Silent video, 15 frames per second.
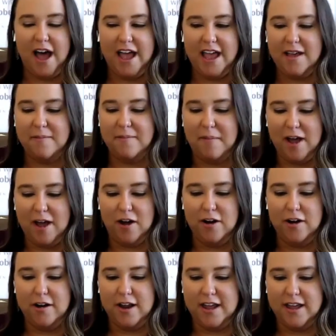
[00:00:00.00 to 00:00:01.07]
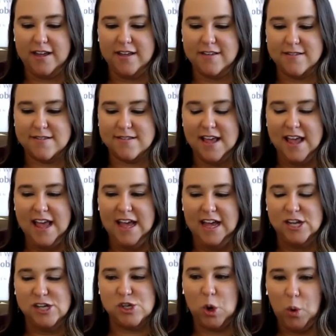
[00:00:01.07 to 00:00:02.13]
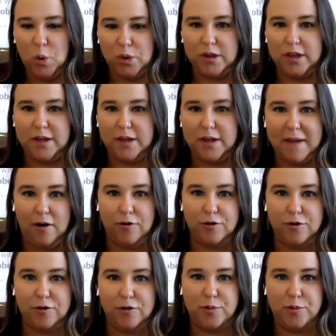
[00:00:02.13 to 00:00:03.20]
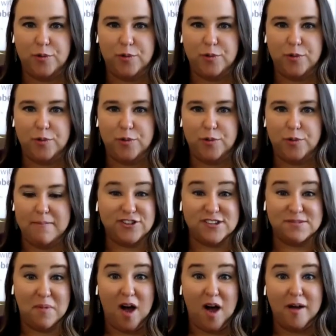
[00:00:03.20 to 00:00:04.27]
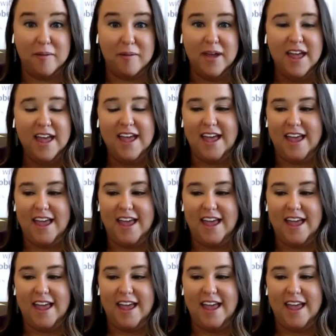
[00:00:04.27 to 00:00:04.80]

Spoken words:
my heart is totally bound with the ambitious mom